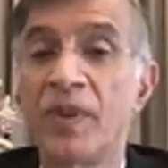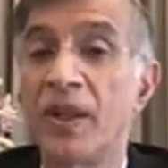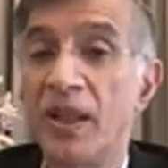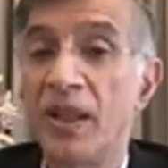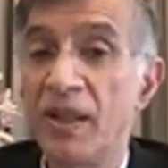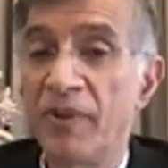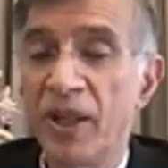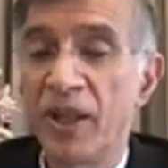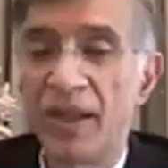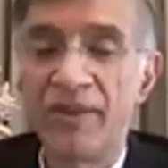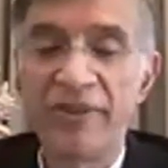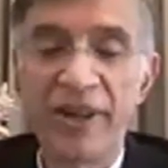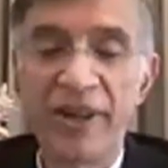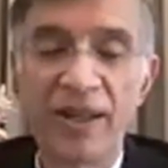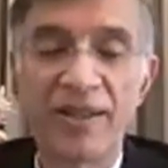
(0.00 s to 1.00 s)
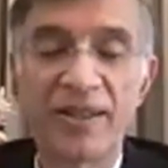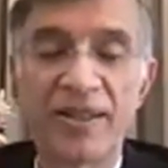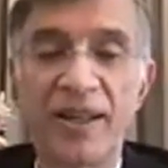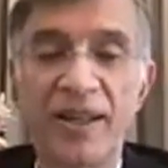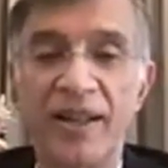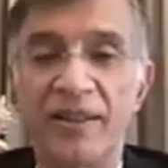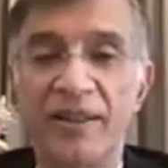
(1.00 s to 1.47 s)
Even in real
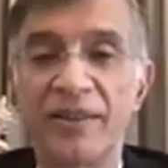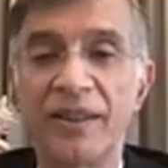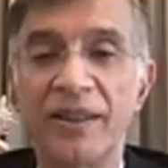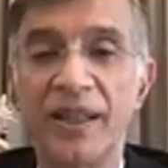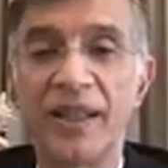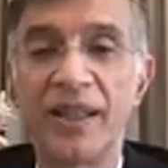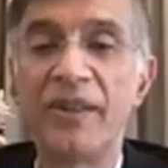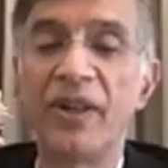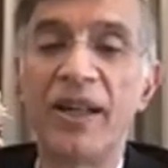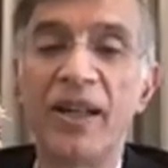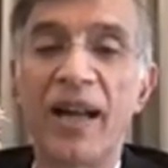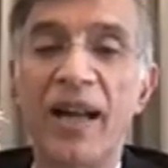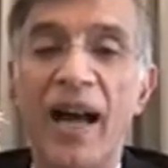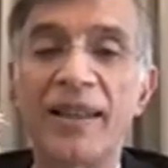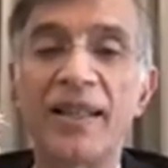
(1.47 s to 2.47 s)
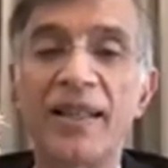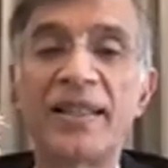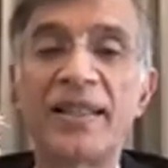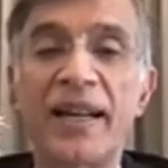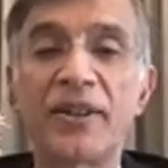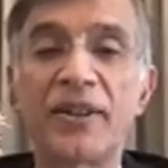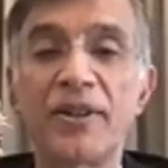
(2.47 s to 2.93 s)
estate, even in other
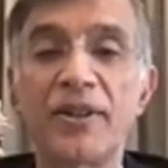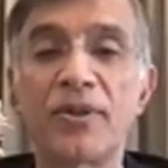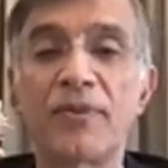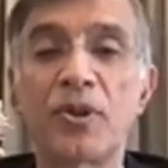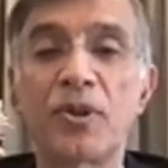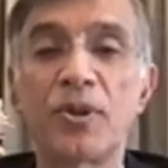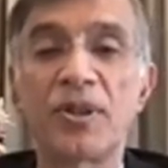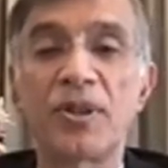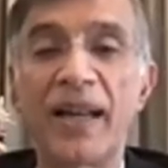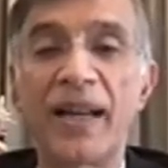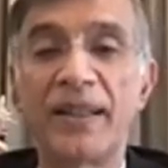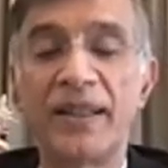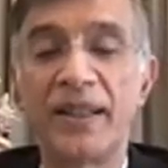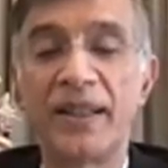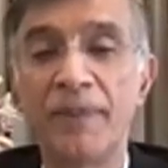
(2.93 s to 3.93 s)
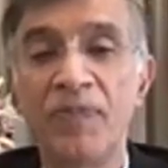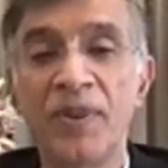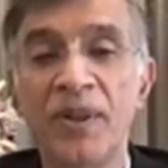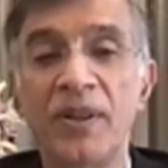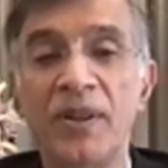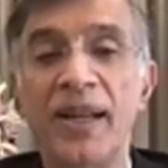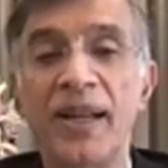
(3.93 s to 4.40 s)
sectors of society,
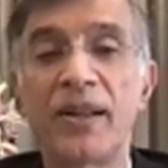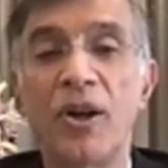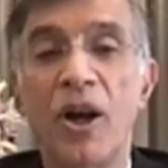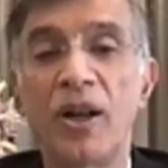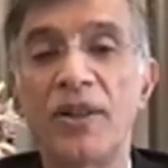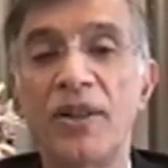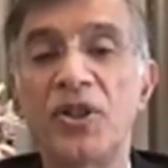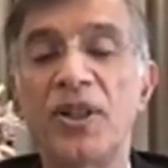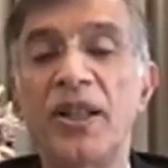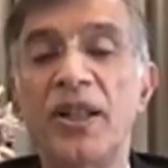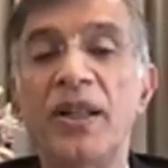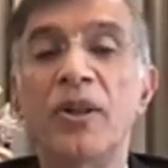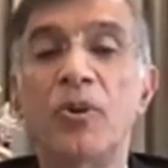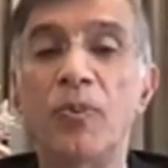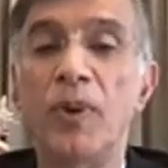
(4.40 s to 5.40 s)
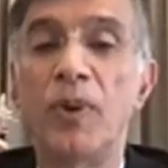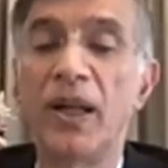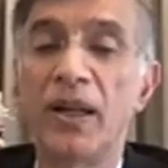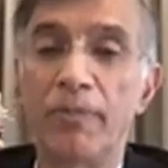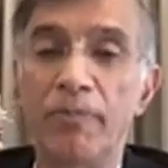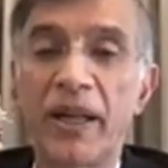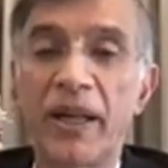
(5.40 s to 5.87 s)
technology
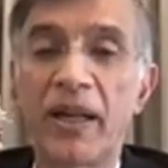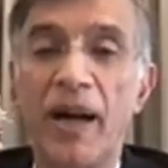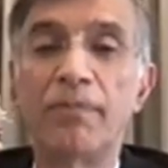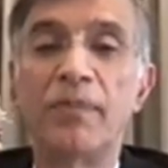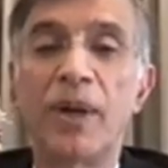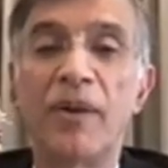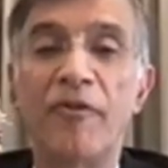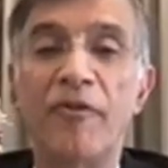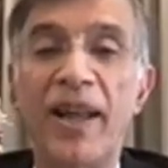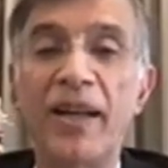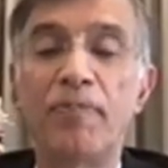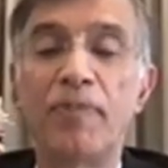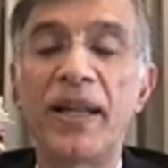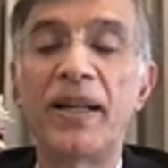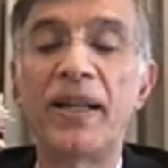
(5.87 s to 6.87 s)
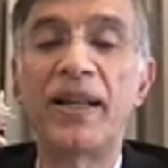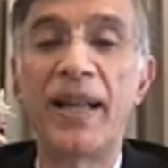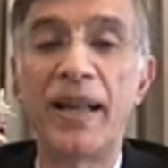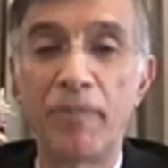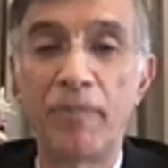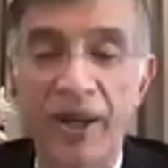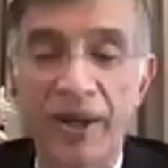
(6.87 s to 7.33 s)
will become a very big
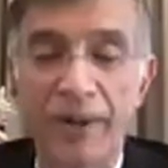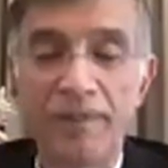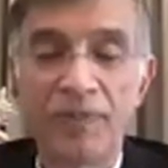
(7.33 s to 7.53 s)
enabler.